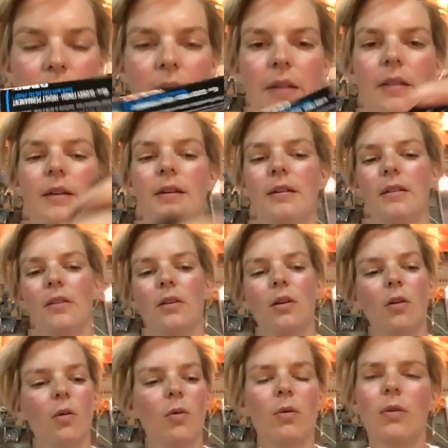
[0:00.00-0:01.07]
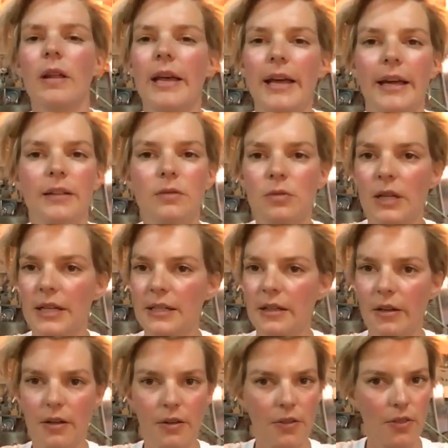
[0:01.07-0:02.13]
the, the whole
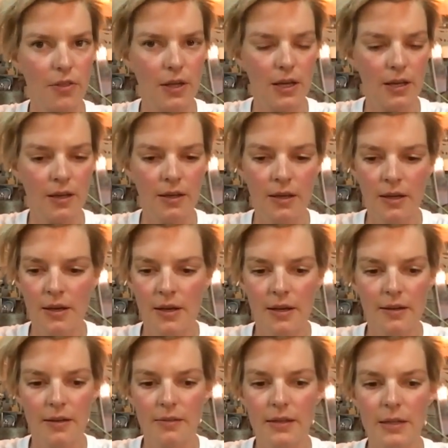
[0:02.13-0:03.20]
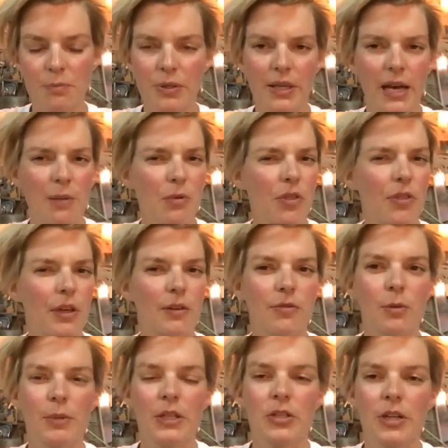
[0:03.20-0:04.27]
handwriting thing, that became a thing for
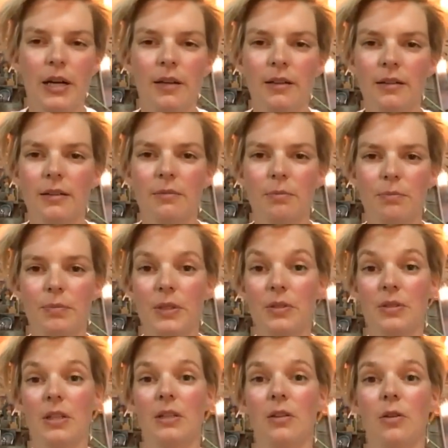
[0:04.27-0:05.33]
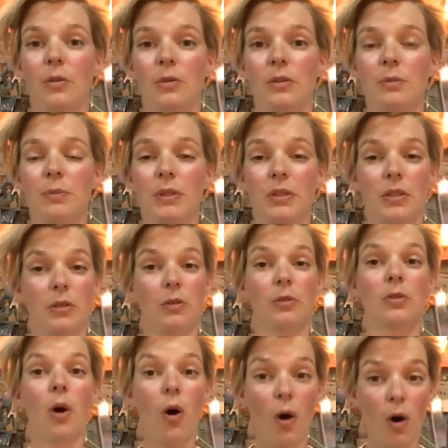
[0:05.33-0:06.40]
my channel because I don't because I don't
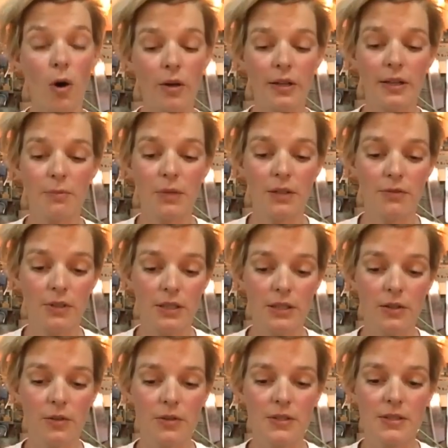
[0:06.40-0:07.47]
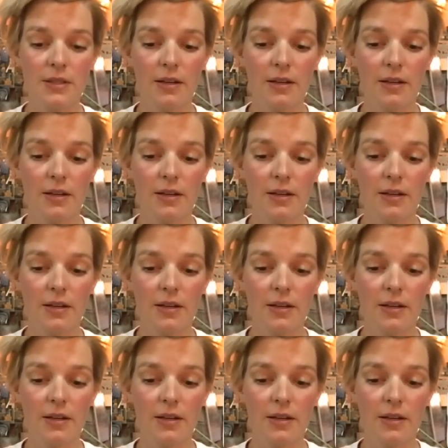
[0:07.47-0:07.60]
talk in my videos.